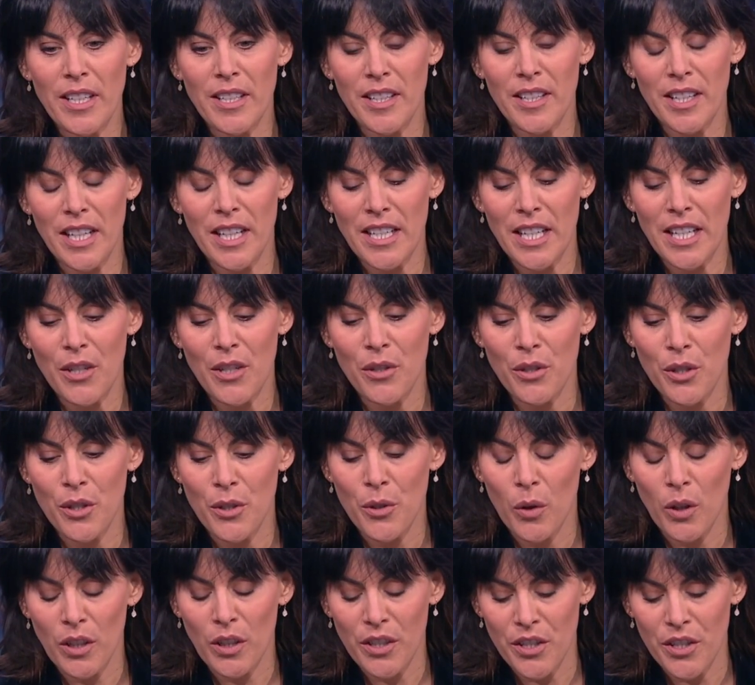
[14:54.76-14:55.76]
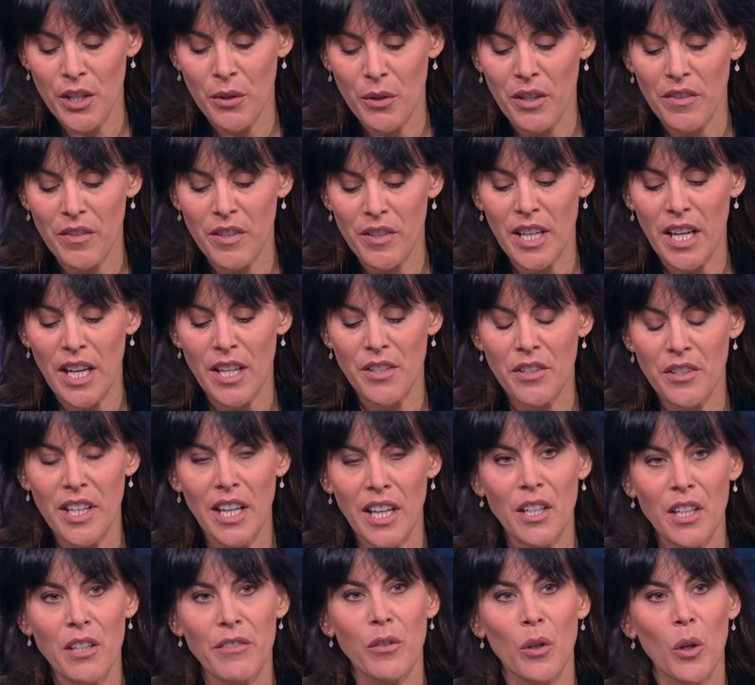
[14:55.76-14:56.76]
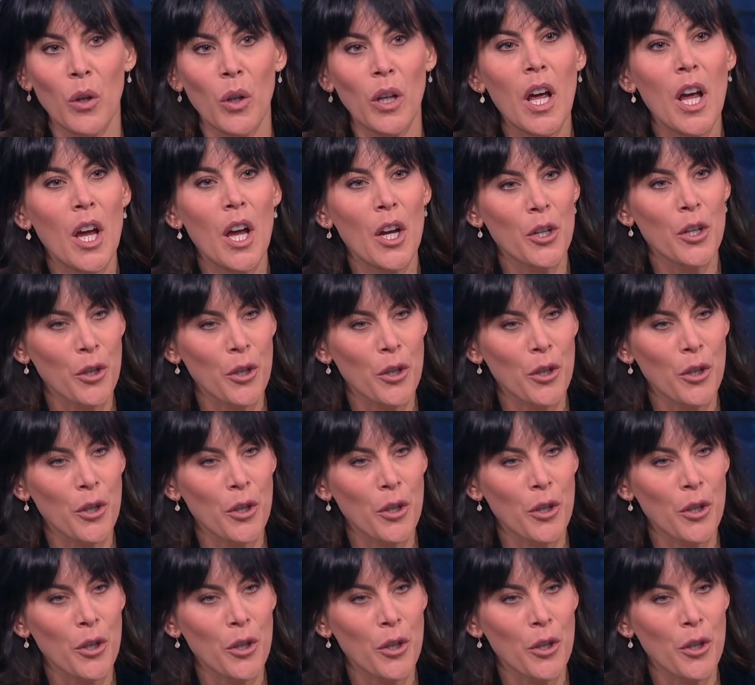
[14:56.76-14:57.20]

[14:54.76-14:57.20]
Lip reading: to set out in the Dáil, as you have said. Second of all,